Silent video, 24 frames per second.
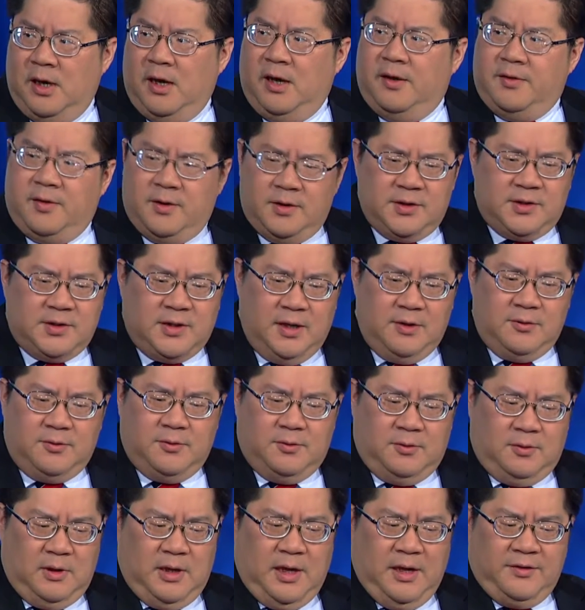And their
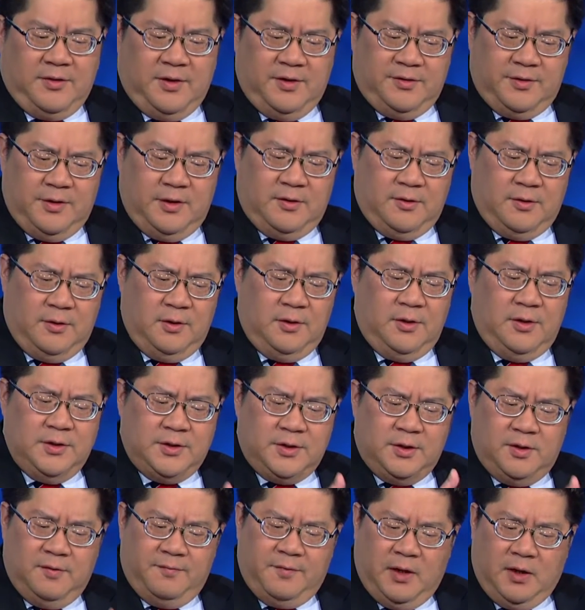schedule, as I said earlier,
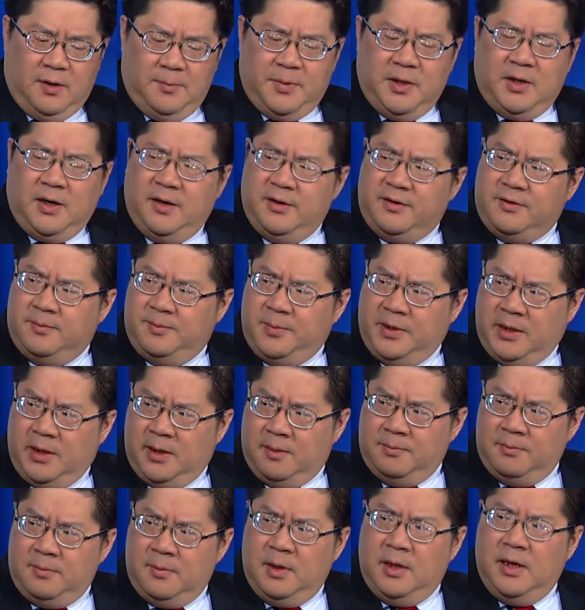is to develop an
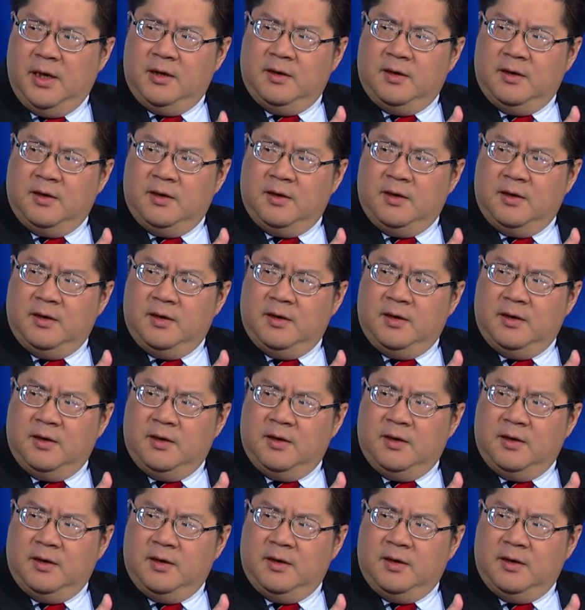ICBM